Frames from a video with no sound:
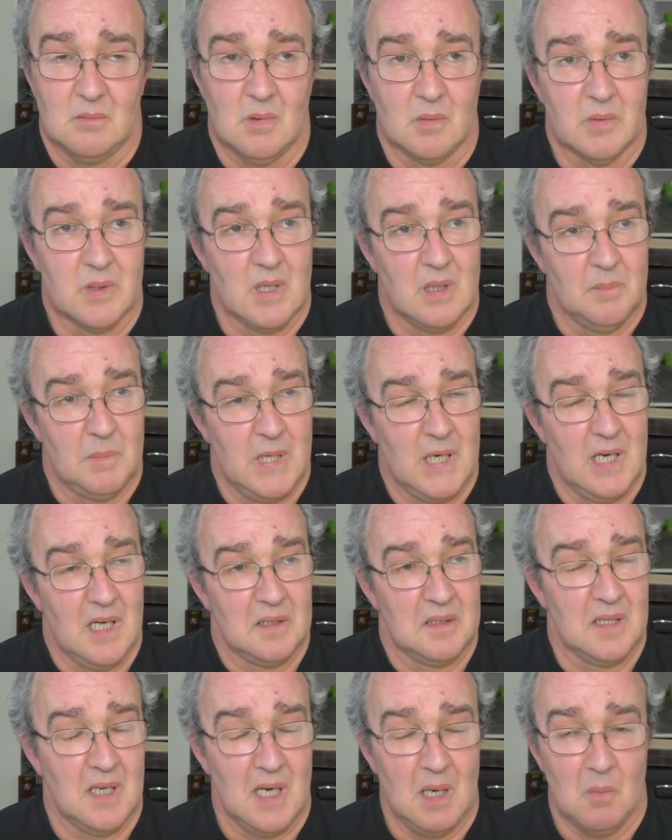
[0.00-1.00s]
what was it, a
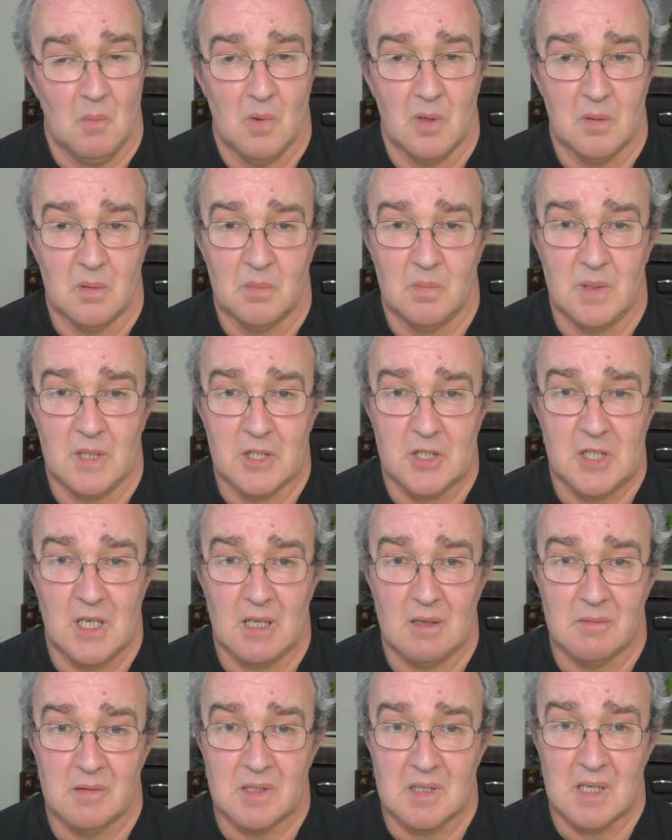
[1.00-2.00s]
part-time one, a bit of
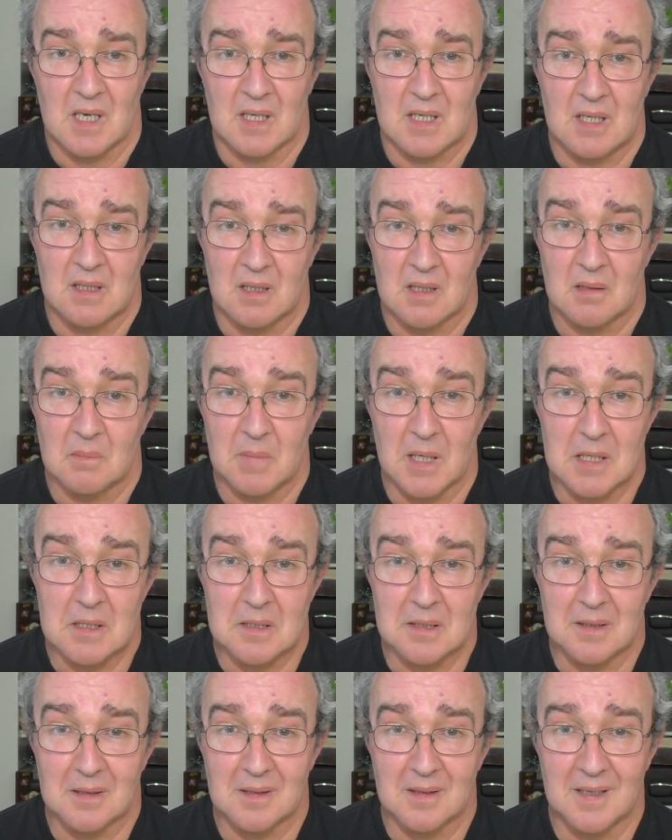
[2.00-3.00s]
shelf stacking
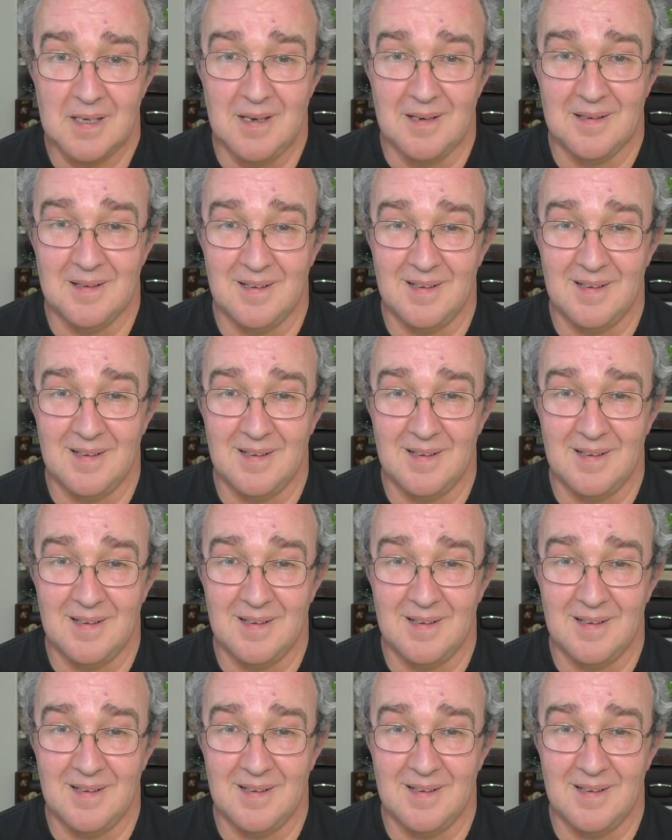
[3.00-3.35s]
basically.